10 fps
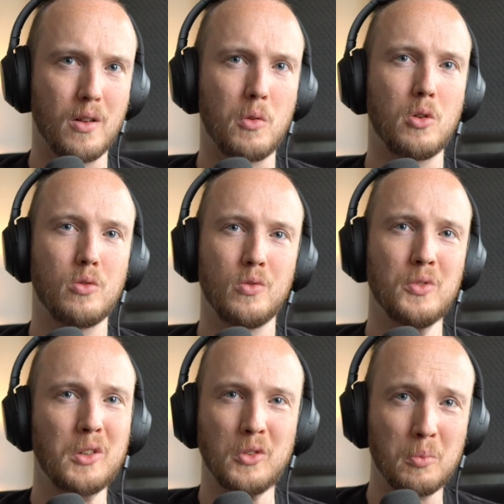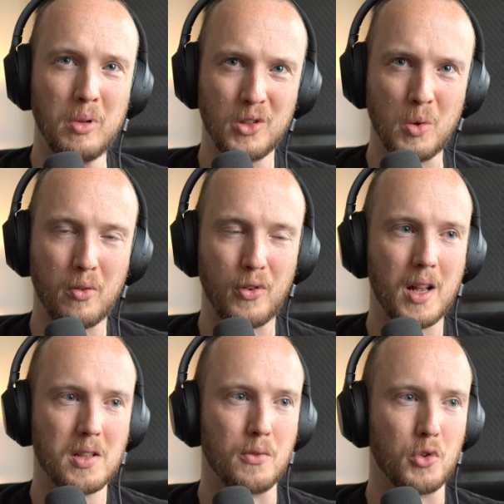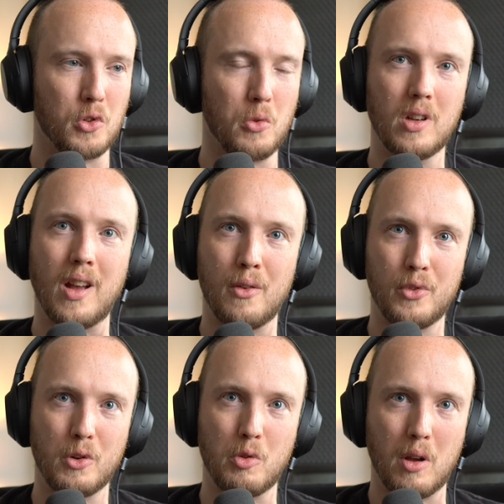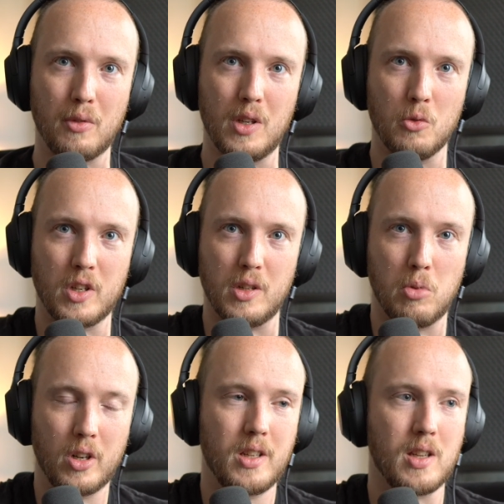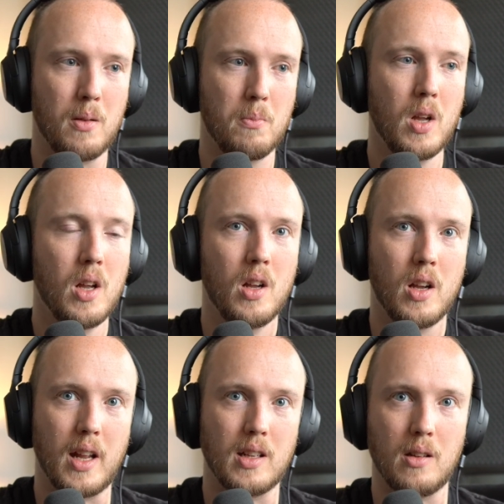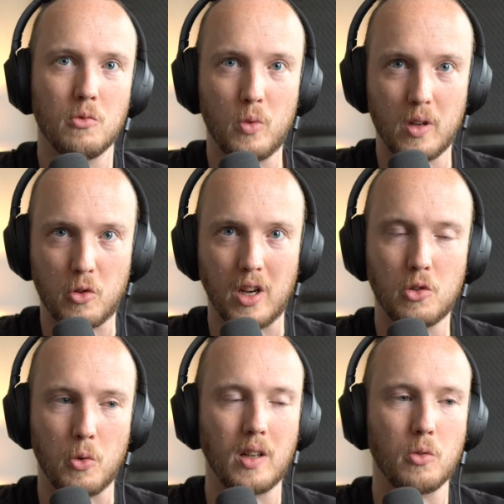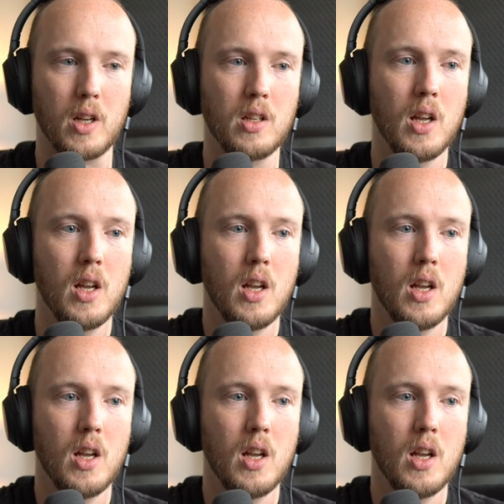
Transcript: not being super fast if you're doing a heavy rigid body sim and then trying to render it.